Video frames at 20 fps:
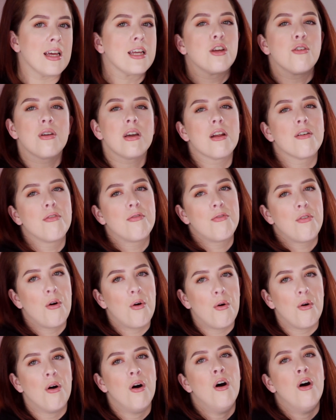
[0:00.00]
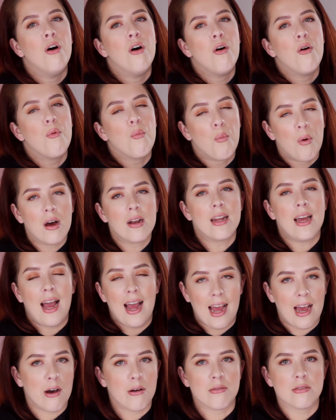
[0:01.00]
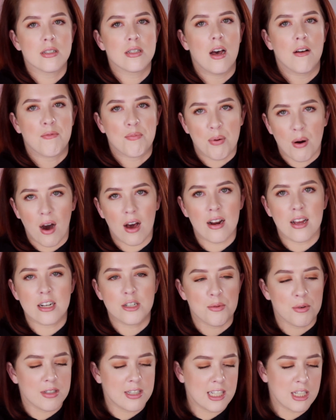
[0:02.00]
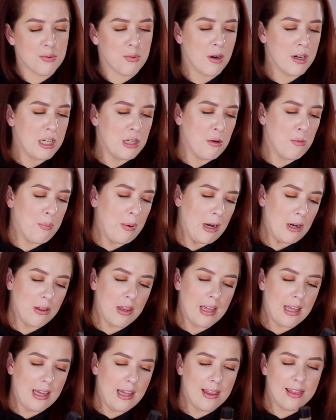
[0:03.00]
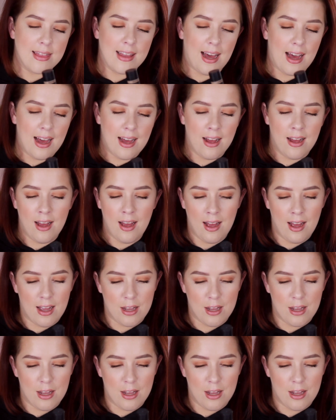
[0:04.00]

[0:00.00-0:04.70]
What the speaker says: Like, you get a full 1 ounce of product, whereas this one, you barely get that.